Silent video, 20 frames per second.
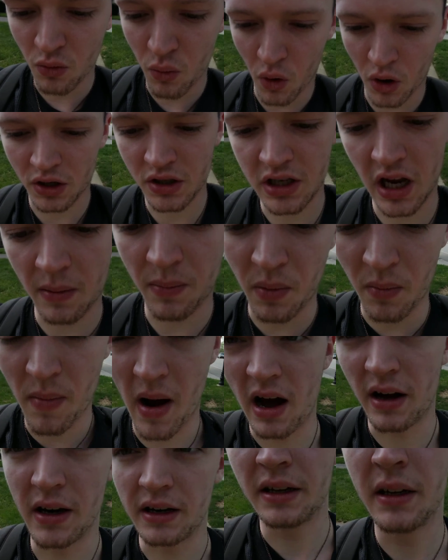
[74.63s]
worked up
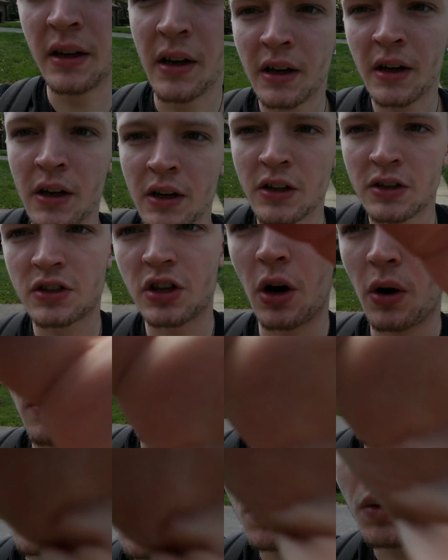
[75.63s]
about it. So
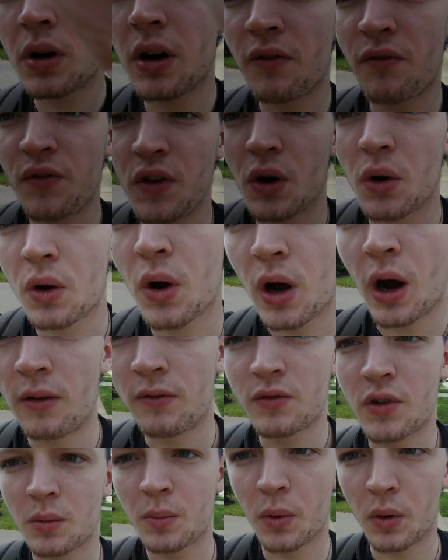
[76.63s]
you want to feel
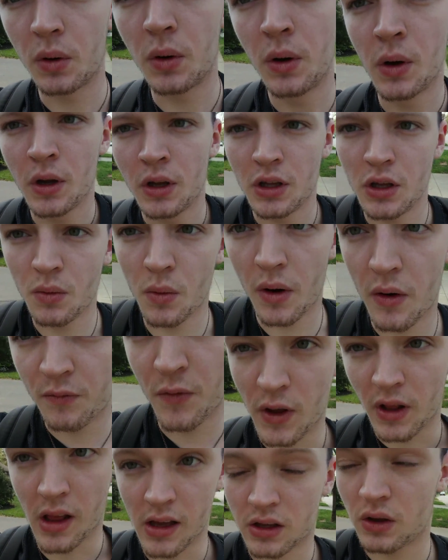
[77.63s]
comfortable, you want to
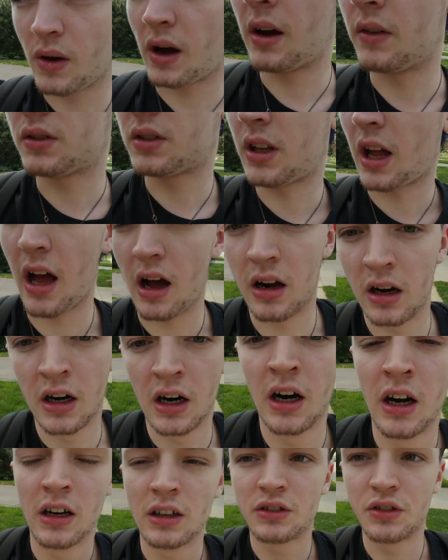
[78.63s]
feel like you have style.
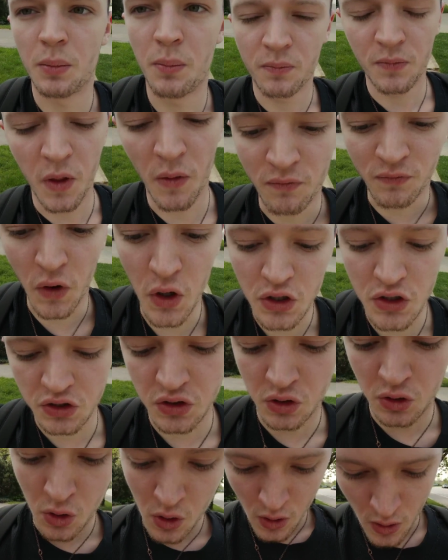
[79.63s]
The first
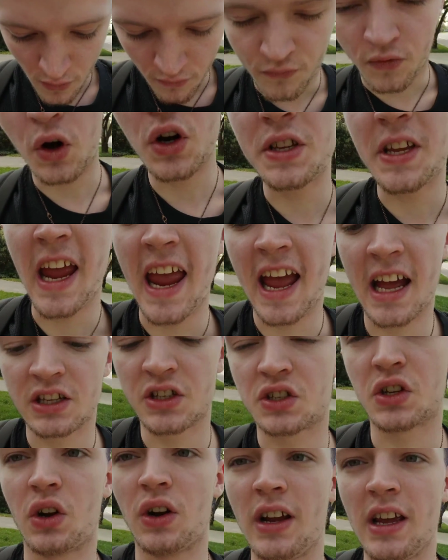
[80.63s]

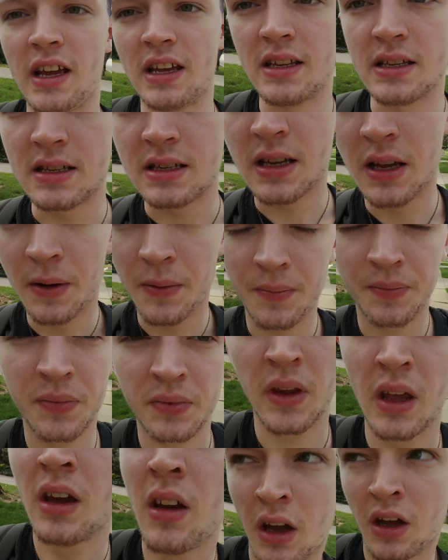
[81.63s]
answer is,
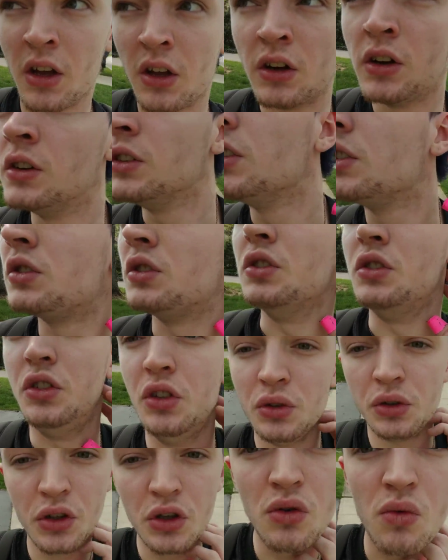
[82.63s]

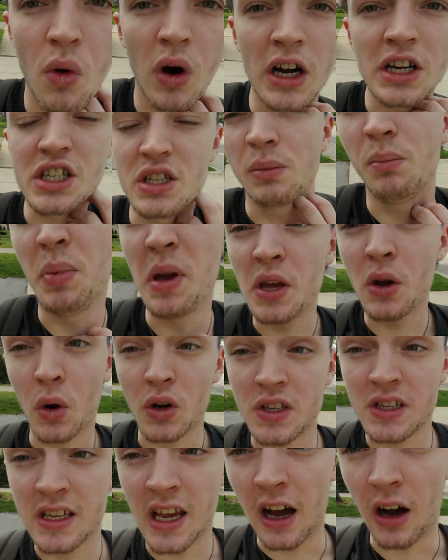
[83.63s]
do you want to be
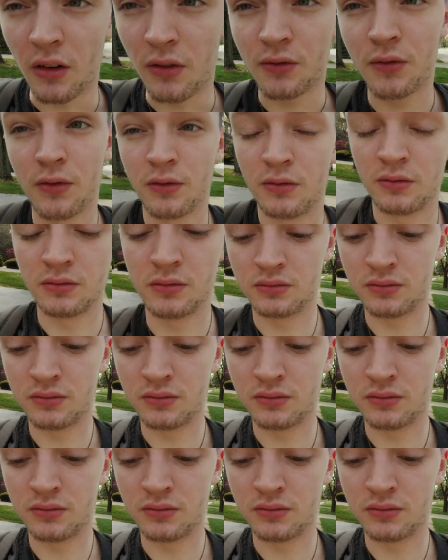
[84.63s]
yourself?